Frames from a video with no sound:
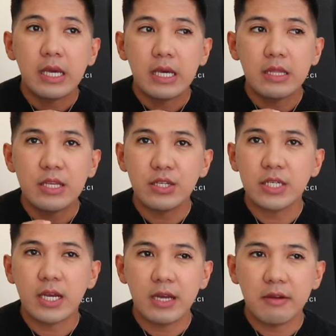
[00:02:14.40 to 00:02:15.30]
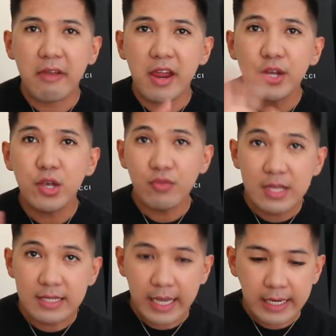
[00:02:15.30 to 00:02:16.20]
hindi siya, rare yung
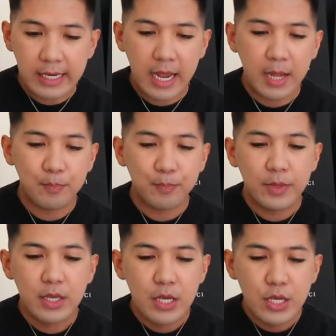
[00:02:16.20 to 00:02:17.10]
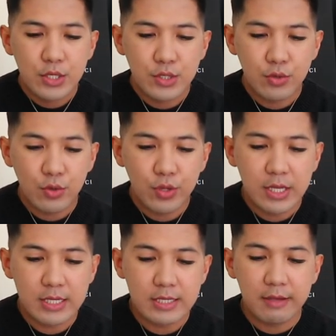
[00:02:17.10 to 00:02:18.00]
design niya. So,
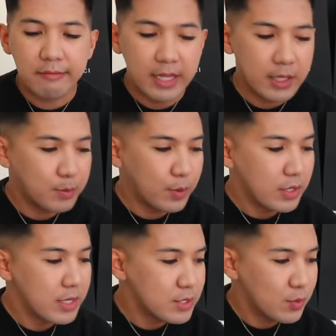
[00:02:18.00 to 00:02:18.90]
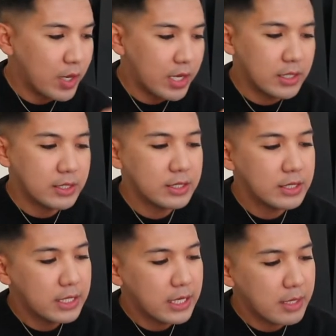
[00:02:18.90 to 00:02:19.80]
this is available as well
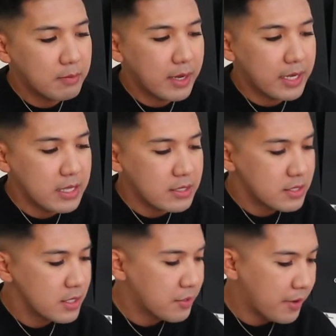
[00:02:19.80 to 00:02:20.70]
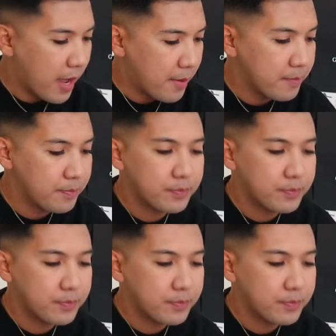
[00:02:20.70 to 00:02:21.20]
in my Instagram.